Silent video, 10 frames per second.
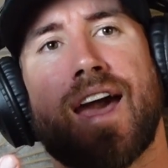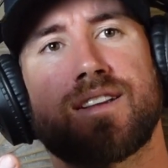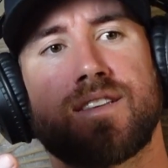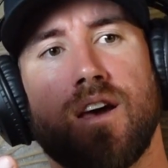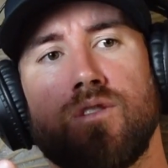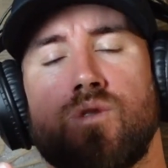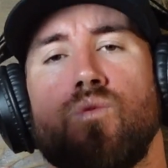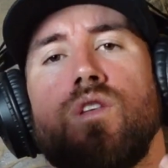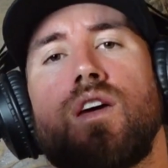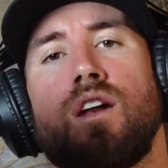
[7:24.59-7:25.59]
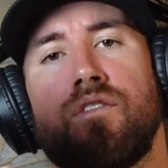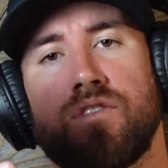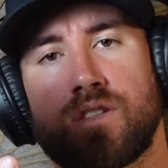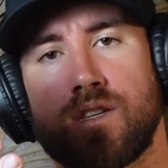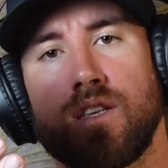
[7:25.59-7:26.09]
exhale to really kind of
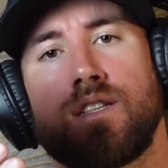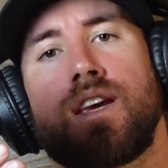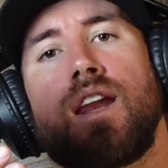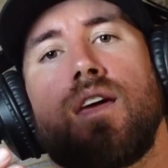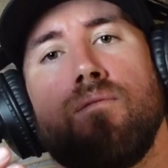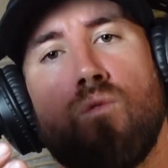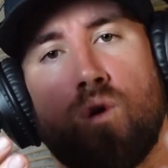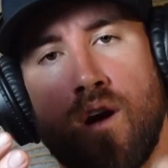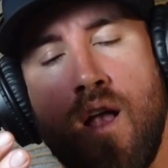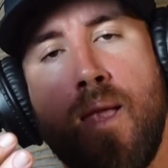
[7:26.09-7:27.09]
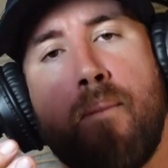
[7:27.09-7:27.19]
facilitate a more